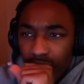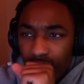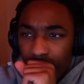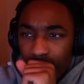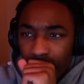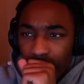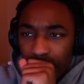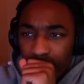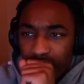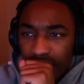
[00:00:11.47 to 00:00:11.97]

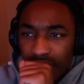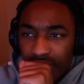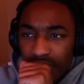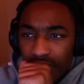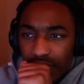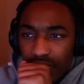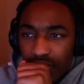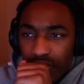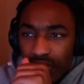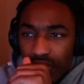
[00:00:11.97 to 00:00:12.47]
But let's say
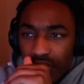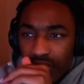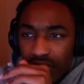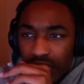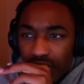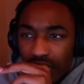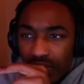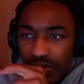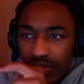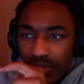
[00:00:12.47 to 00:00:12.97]
you called a
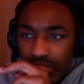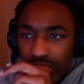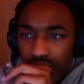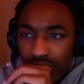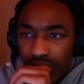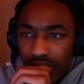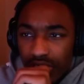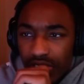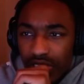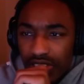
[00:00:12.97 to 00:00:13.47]
girl.
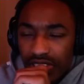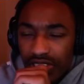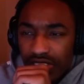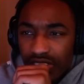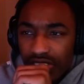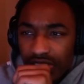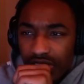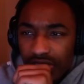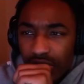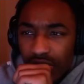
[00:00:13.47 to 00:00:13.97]
Let's say
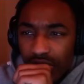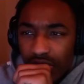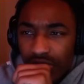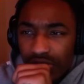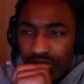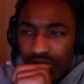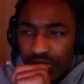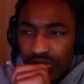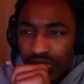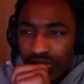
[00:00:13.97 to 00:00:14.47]
she
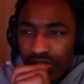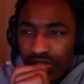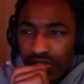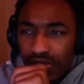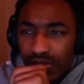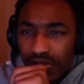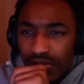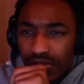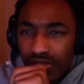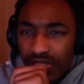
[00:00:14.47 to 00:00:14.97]
called you
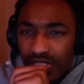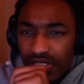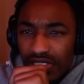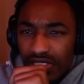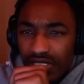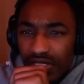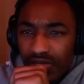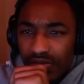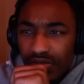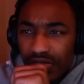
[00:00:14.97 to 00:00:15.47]
girl,
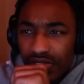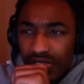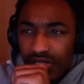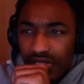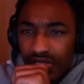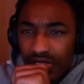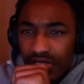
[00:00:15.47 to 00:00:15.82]
etc.